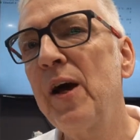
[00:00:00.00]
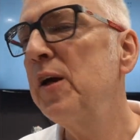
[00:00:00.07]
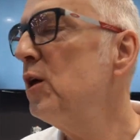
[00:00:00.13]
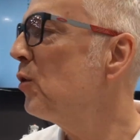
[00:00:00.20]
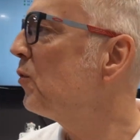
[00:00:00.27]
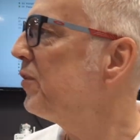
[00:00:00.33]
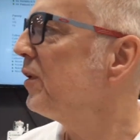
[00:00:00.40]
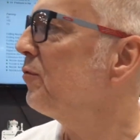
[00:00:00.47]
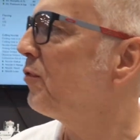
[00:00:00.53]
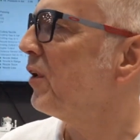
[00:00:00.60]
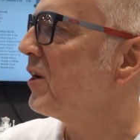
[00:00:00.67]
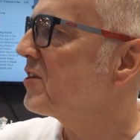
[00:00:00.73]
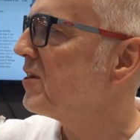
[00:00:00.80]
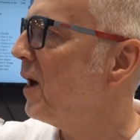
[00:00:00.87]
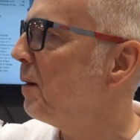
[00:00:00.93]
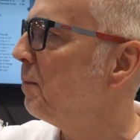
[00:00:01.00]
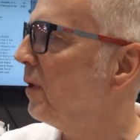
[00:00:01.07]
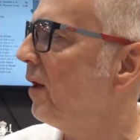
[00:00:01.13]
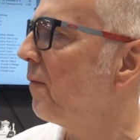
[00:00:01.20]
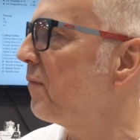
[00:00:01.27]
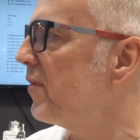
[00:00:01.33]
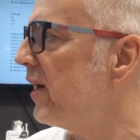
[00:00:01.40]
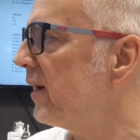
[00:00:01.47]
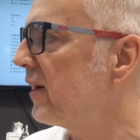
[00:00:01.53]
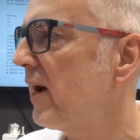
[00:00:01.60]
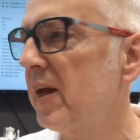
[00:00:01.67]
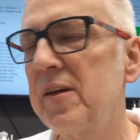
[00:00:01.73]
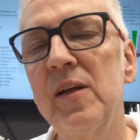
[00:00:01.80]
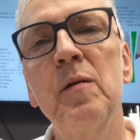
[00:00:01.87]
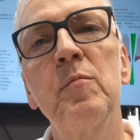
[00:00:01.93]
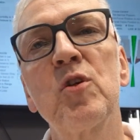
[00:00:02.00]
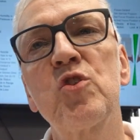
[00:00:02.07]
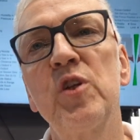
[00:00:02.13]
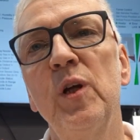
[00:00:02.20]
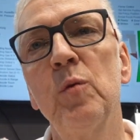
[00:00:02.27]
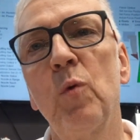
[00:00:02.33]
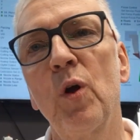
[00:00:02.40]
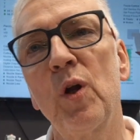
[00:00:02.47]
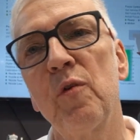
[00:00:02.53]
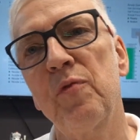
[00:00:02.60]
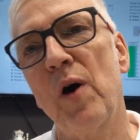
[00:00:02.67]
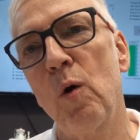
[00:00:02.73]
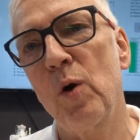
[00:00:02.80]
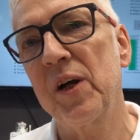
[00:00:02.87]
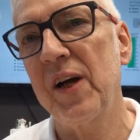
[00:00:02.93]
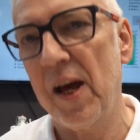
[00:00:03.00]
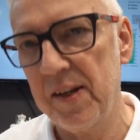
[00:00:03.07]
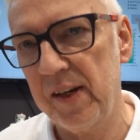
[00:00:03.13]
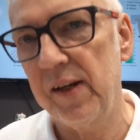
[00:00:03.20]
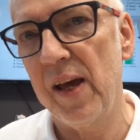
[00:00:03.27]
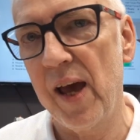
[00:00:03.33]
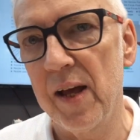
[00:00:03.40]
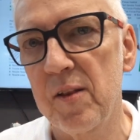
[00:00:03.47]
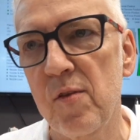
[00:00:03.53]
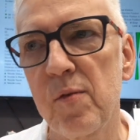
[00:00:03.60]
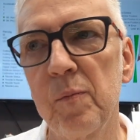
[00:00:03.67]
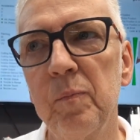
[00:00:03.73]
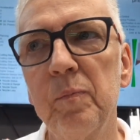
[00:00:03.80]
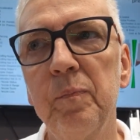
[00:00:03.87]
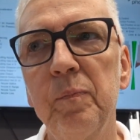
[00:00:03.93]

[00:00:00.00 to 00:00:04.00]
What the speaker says: They are using, for example, on their cutting machine, one of our cutting heads.